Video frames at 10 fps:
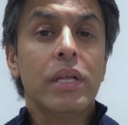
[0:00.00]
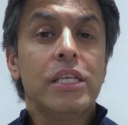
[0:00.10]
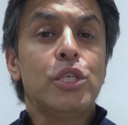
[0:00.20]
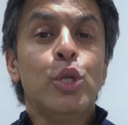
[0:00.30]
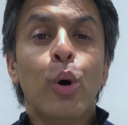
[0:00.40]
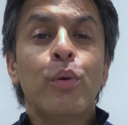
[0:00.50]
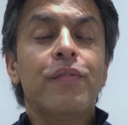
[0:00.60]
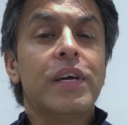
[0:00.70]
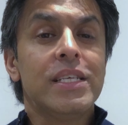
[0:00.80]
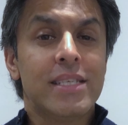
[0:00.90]
is known
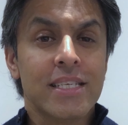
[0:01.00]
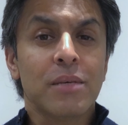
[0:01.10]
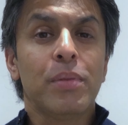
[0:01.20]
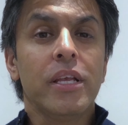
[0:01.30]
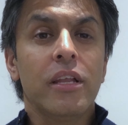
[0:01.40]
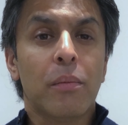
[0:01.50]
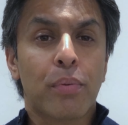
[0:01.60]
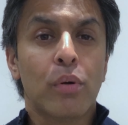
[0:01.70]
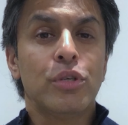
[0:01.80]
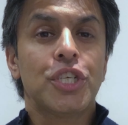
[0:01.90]
for his disciplined
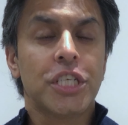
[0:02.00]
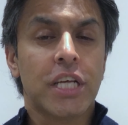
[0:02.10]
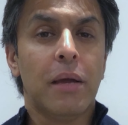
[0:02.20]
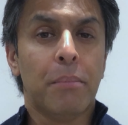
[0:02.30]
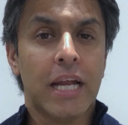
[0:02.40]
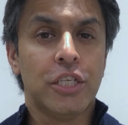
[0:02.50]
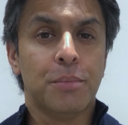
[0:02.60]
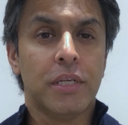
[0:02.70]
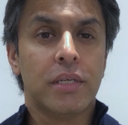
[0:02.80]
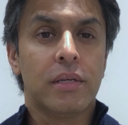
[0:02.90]
approach to time management,